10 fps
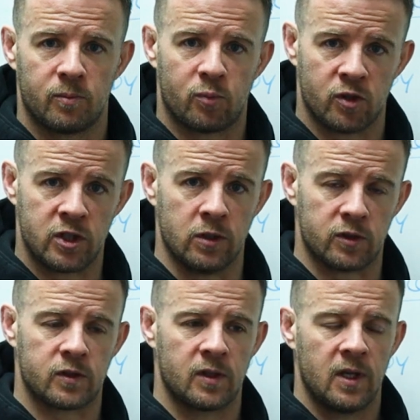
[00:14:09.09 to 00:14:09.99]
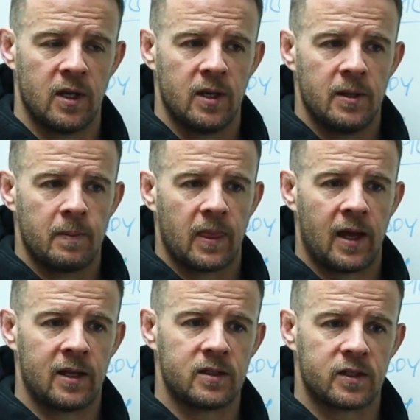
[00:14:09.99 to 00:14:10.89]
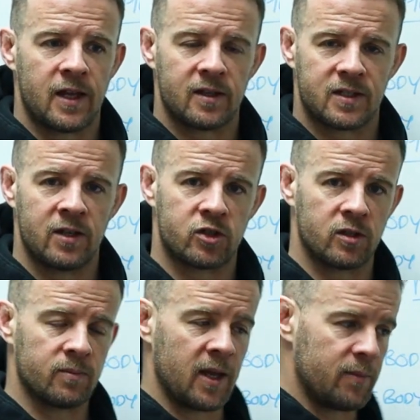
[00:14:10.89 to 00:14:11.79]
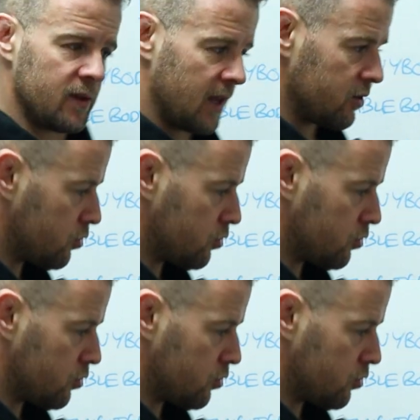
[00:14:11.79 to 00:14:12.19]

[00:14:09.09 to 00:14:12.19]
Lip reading: produce. And that tension may be then